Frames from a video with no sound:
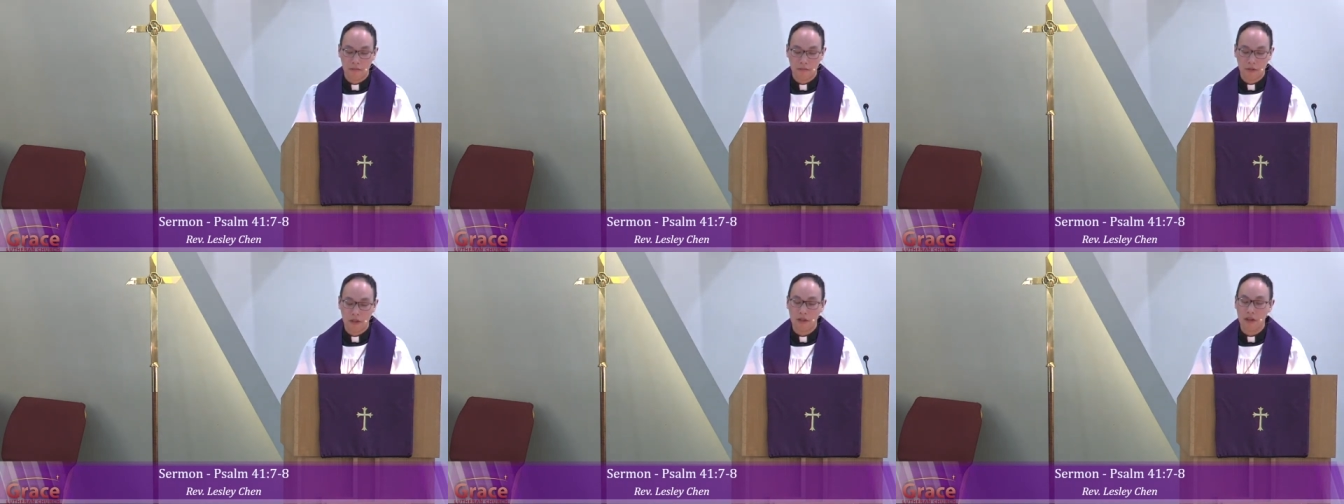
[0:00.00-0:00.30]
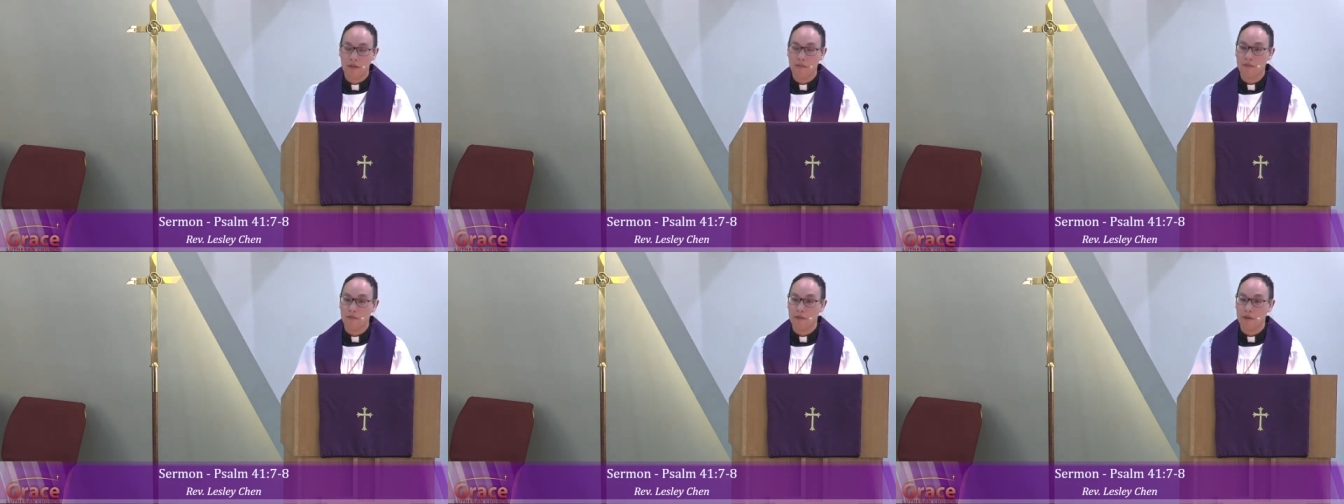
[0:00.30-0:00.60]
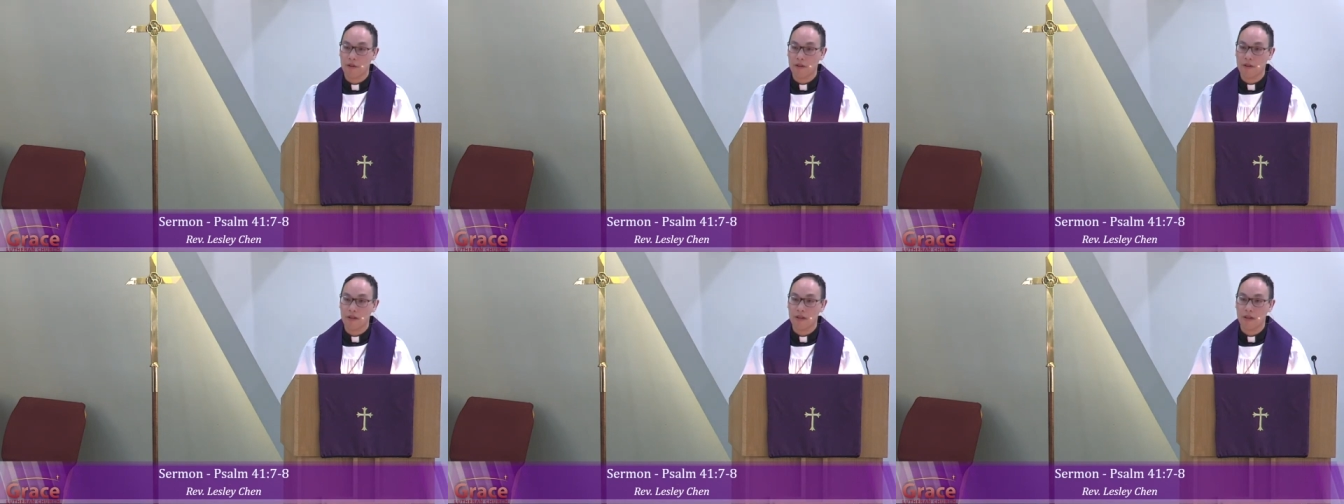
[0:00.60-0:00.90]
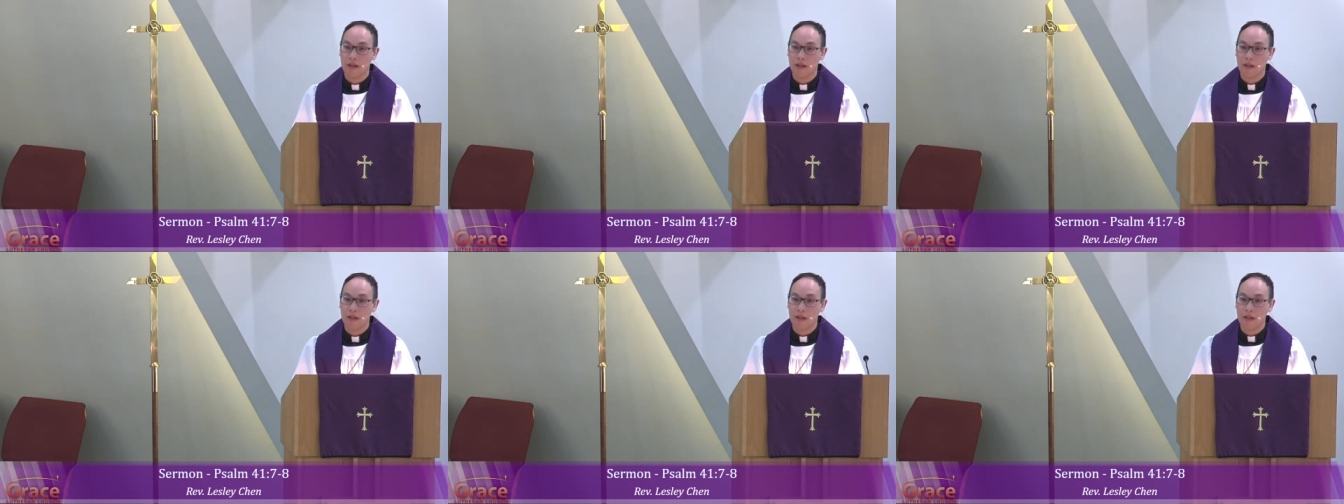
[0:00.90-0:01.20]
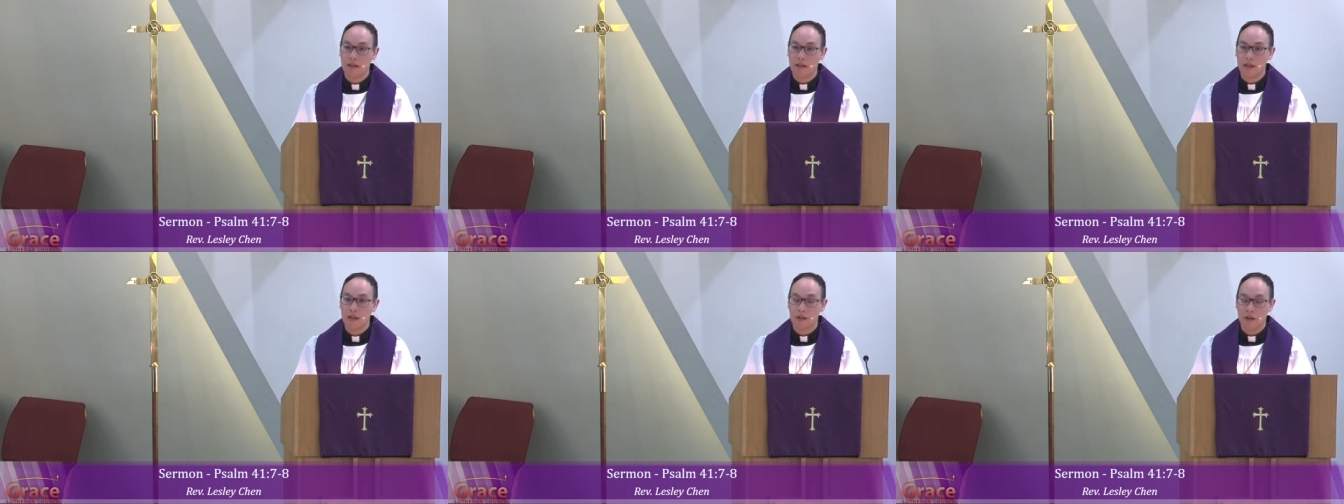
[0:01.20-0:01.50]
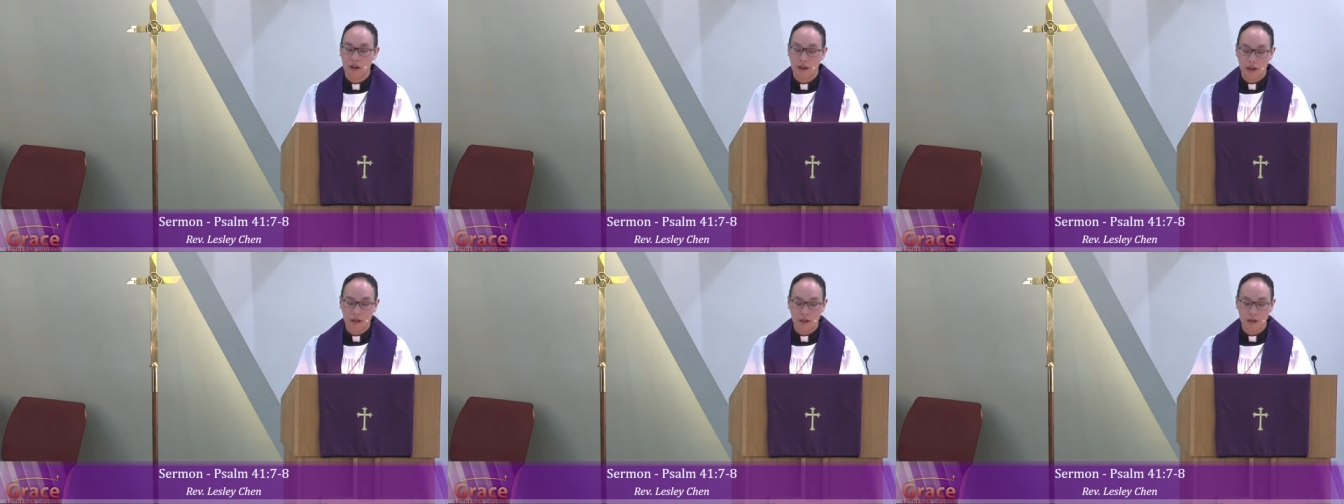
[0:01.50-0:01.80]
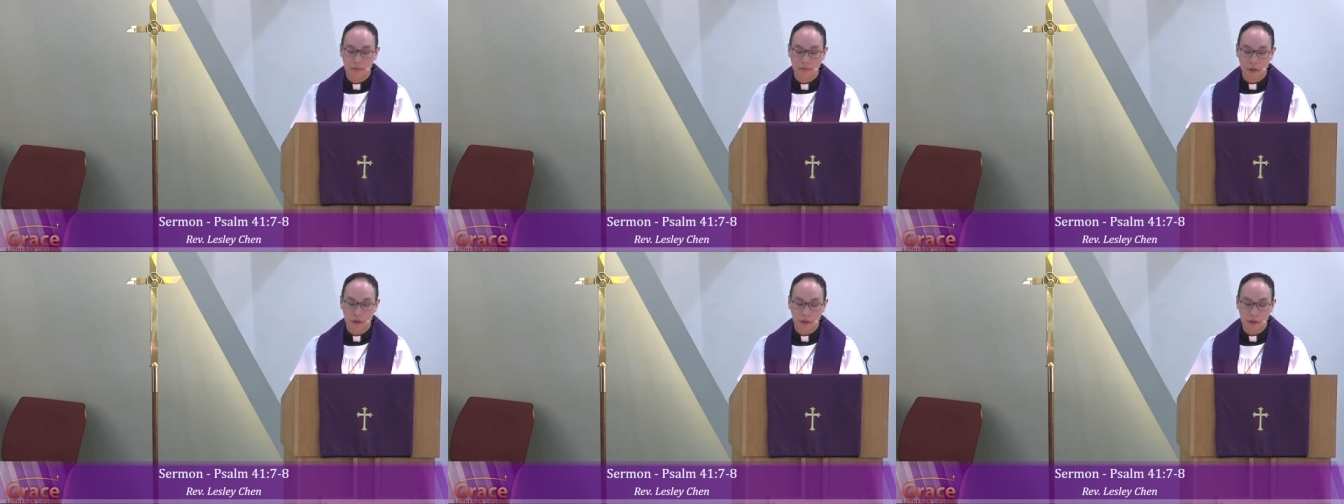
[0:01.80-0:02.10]
be comforted that God
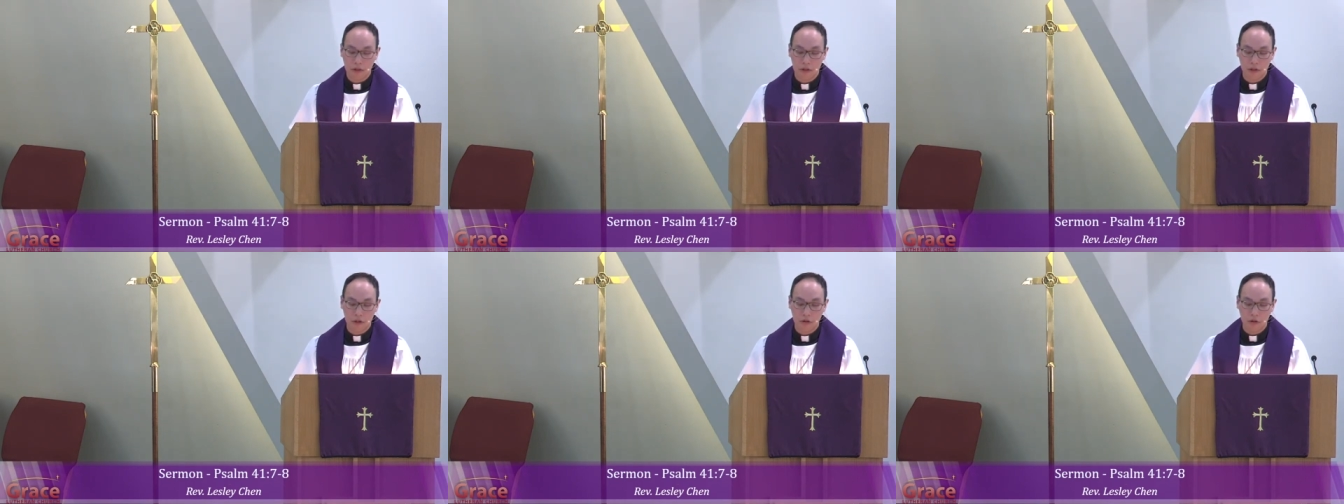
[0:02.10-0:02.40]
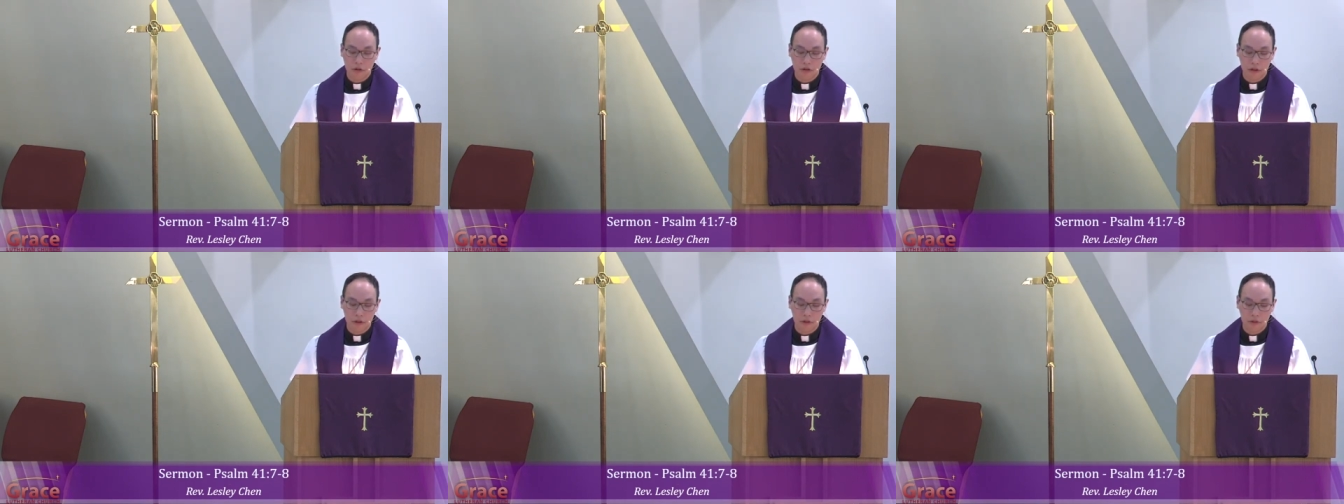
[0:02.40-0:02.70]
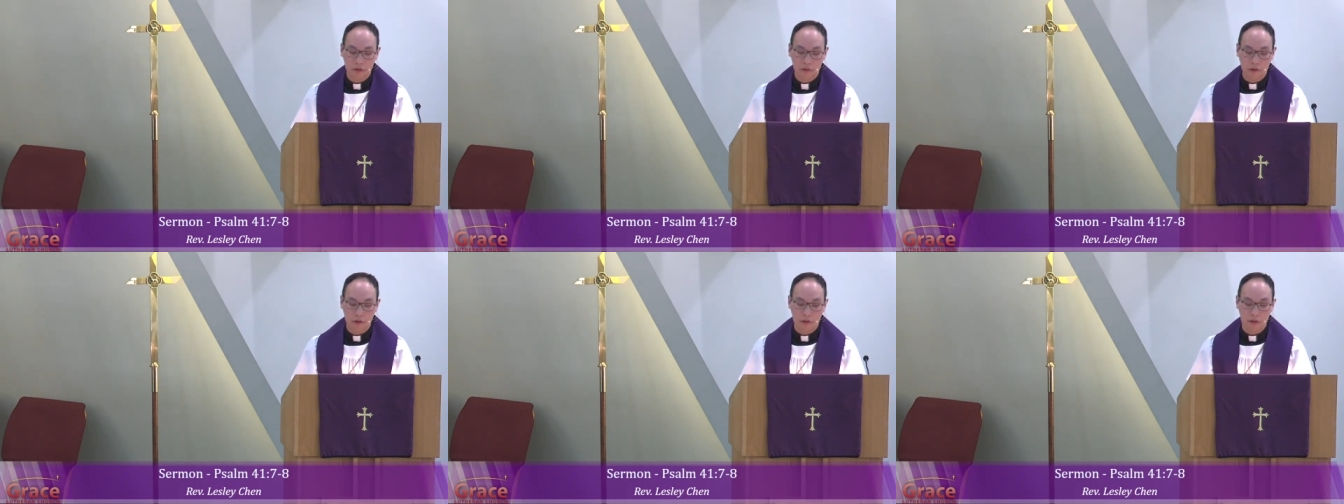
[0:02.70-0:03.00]
is pulling you closer